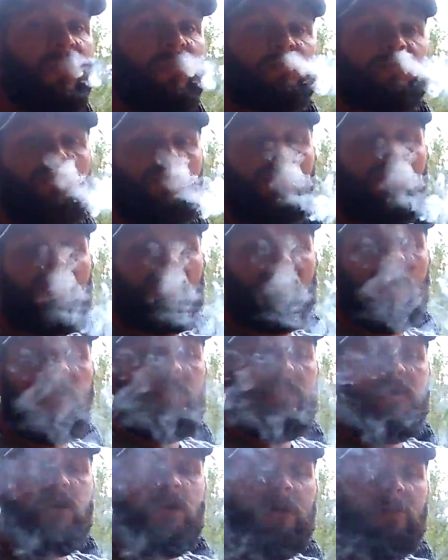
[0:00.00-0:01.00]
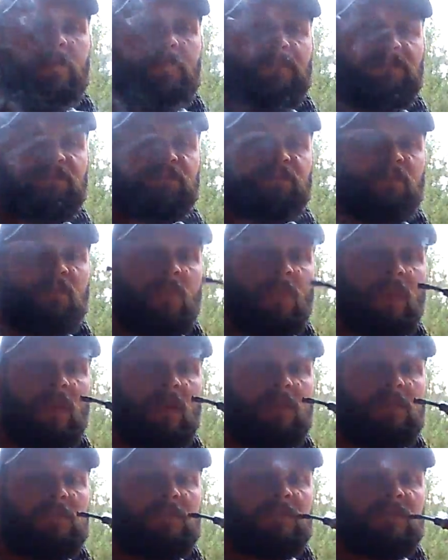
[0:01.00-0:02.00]
It's Oregon Piper here.
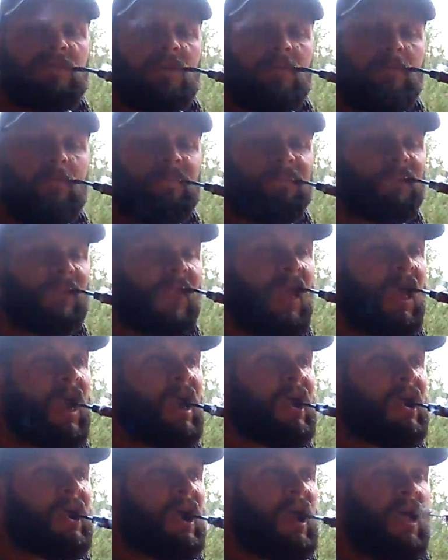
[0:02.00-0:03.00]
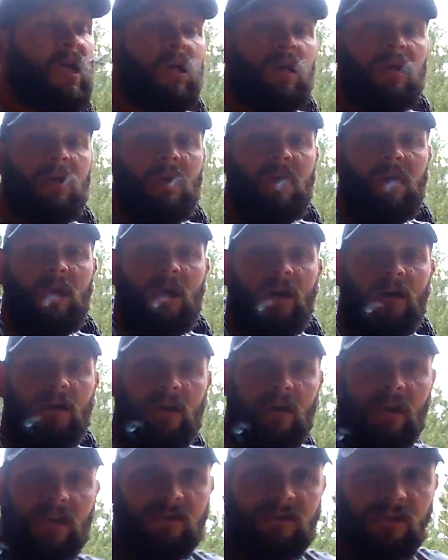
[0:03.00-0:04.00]
Tim. How you
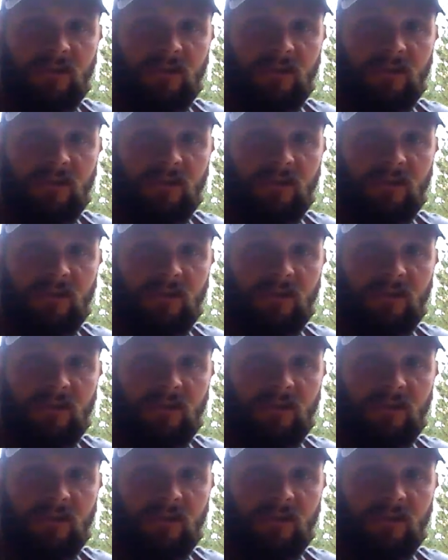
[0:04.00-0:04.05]
guys